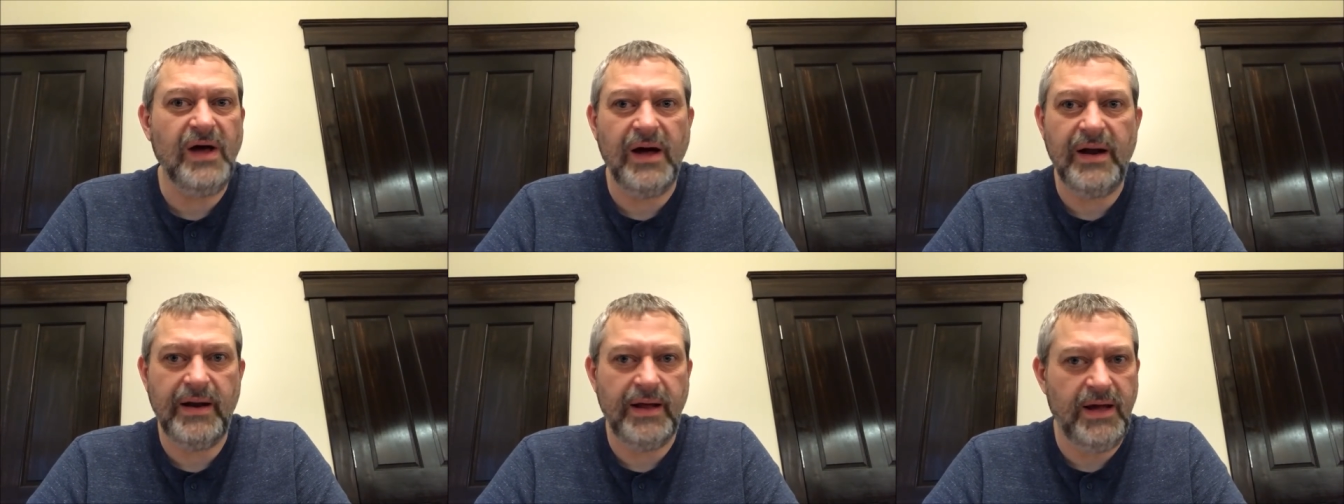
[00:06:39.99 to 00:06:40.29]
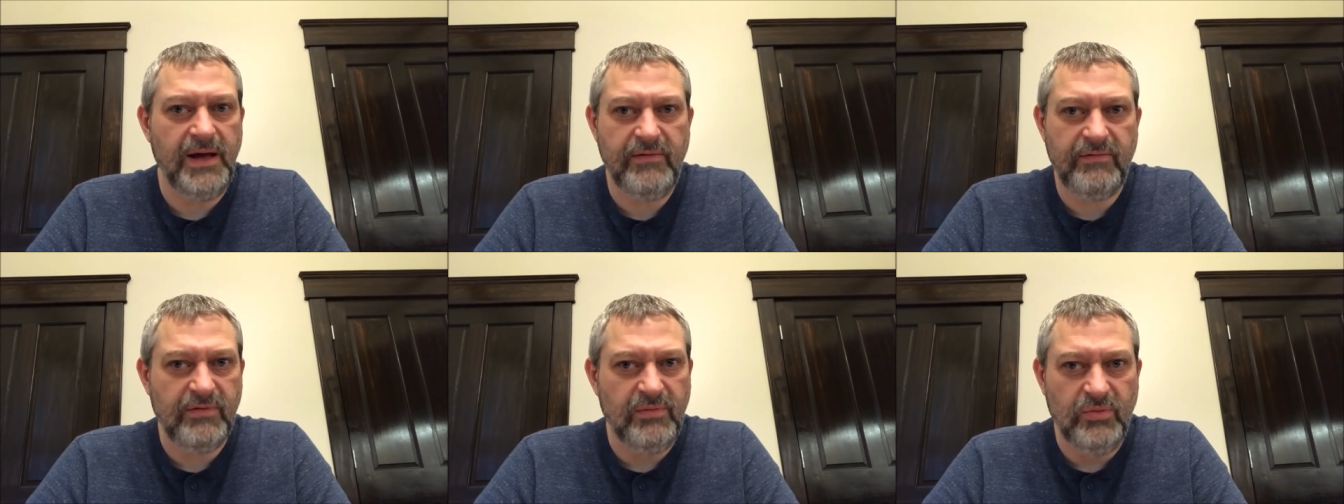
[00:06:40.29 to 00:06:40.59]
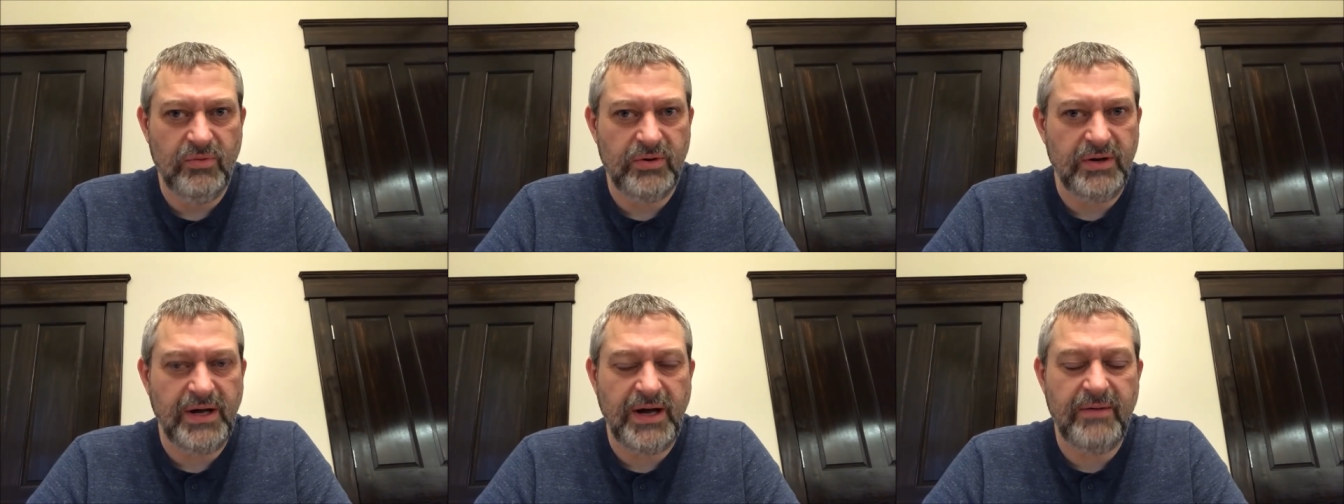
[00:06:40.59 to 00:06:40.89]
Not
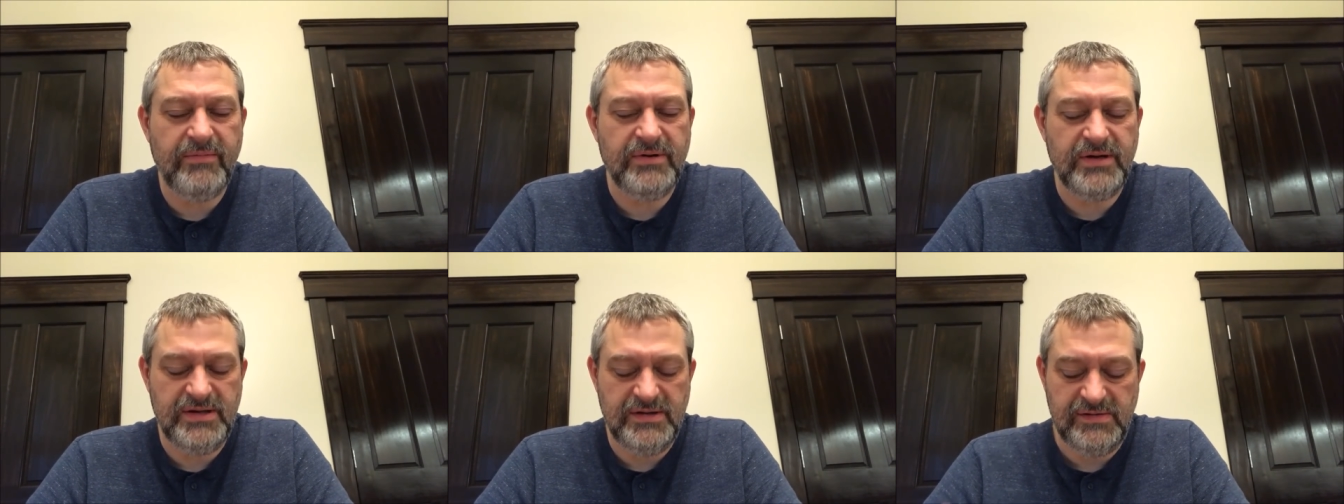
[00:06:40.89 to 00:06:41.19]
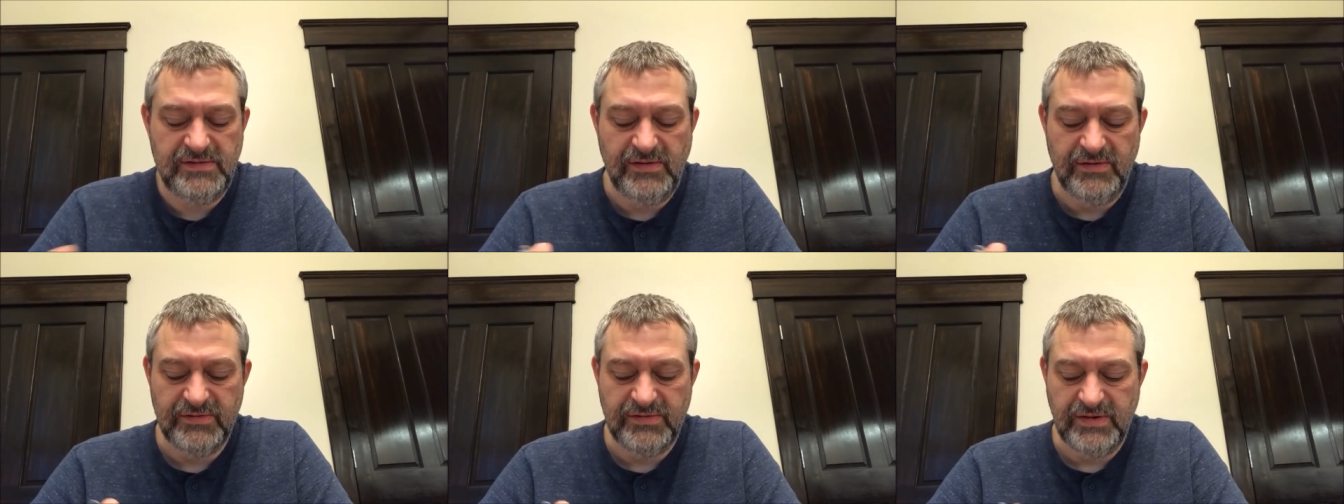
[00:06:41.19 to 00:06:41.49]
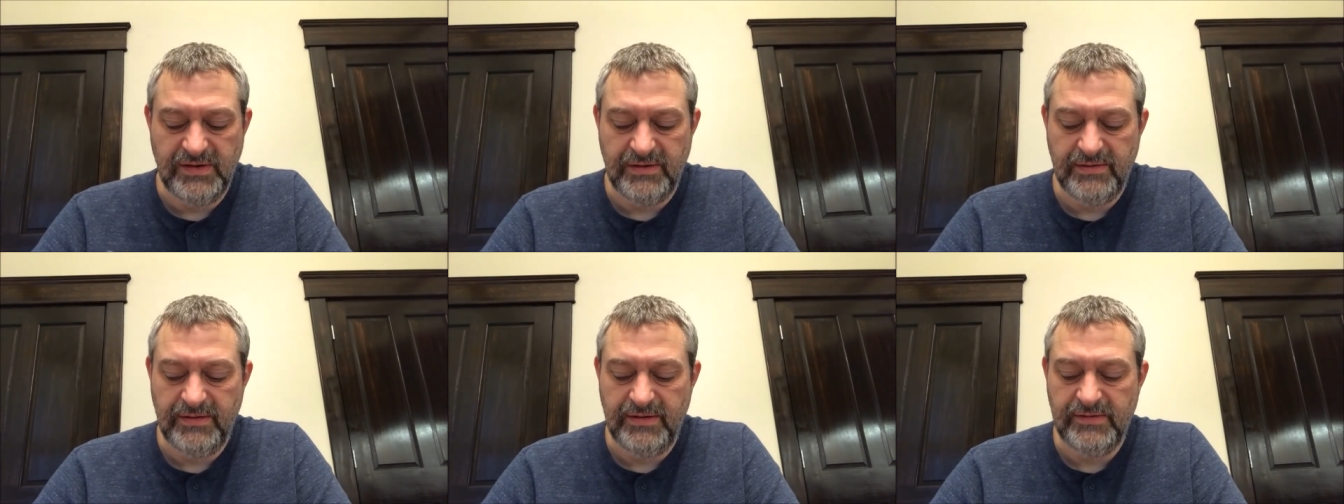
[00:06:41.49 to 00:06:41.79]
every morning, I would get so
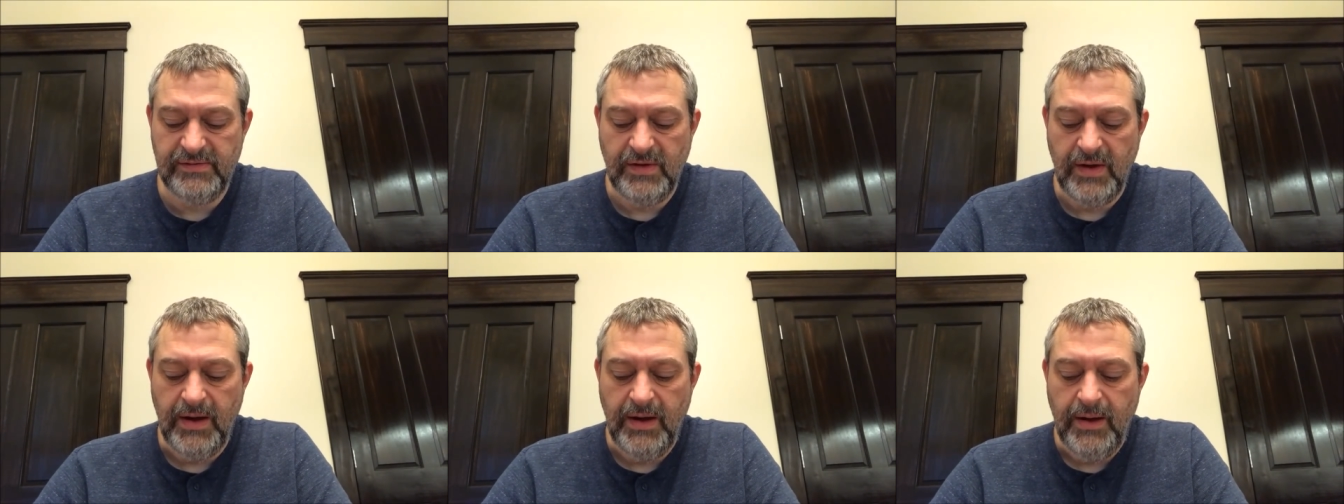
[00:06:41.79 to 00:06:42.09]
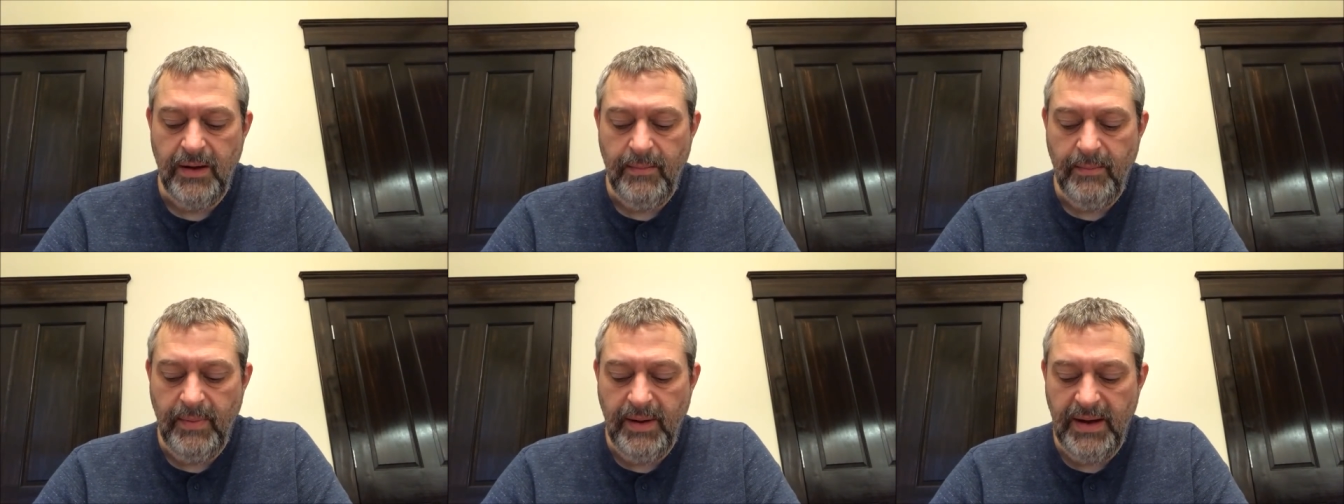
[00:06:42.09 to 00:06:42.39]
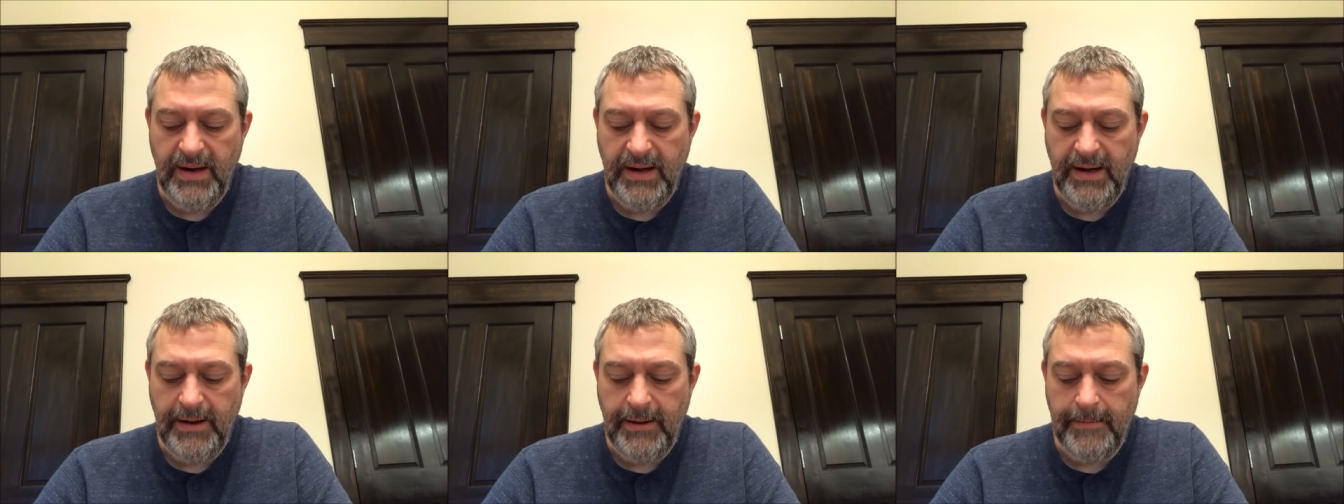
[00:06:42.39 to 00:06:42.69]
sick of these,
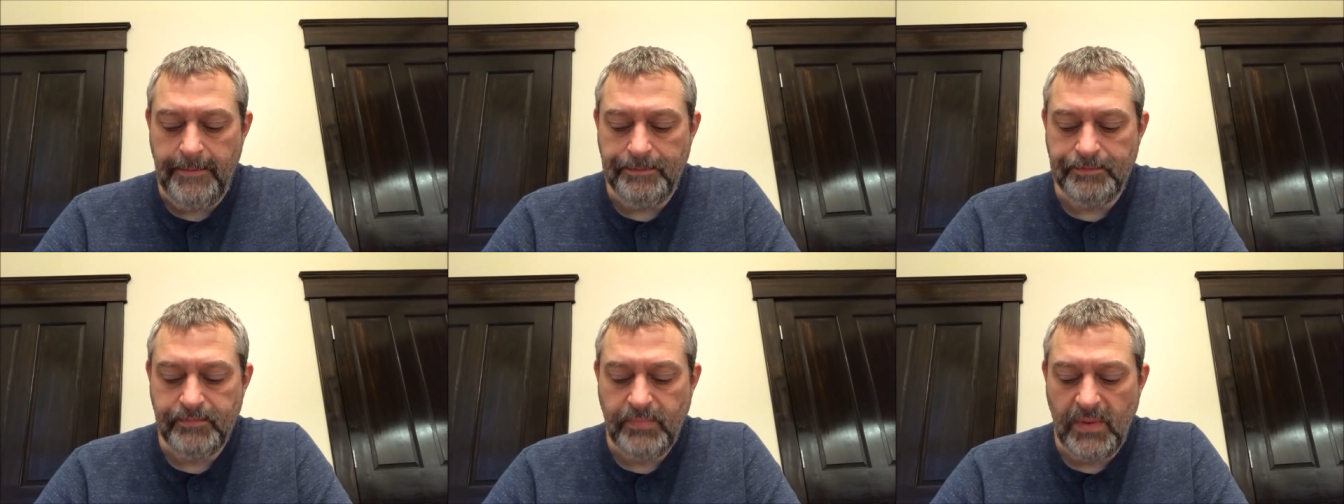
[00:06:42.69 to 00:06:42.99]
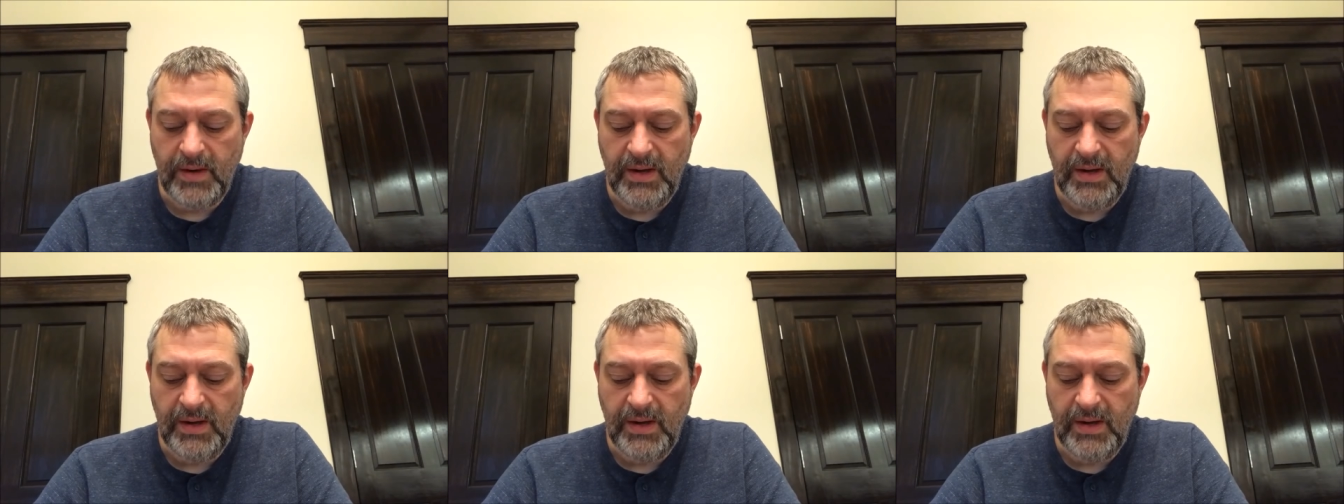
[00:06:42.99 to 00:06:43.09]
but